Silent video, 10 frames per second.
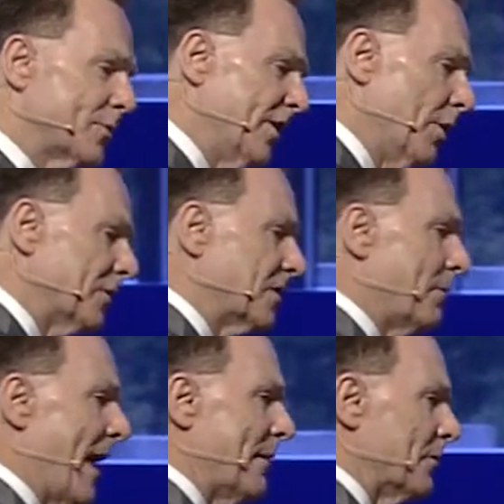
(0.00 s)
we know what the
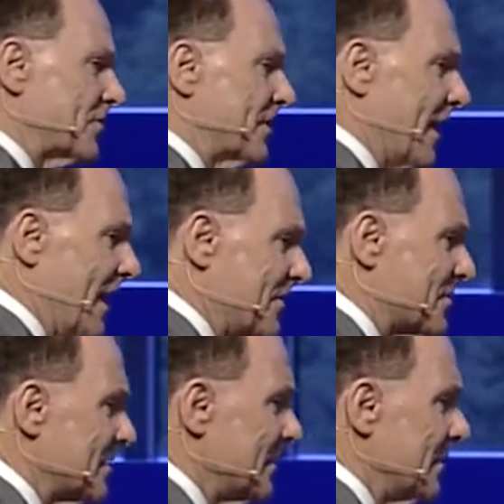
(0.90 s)
Bible
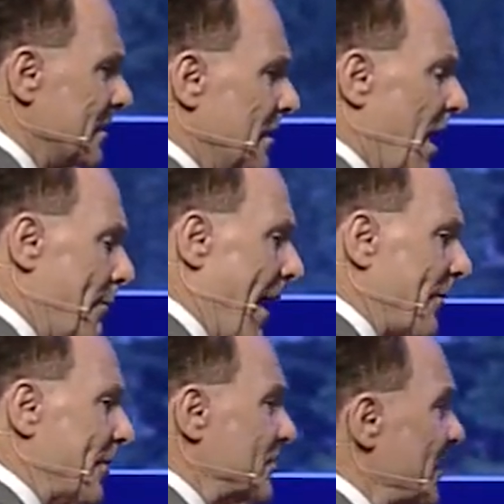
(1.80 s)
says
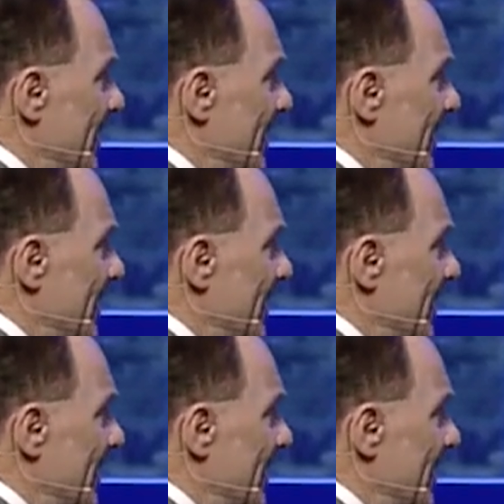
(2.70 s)
about these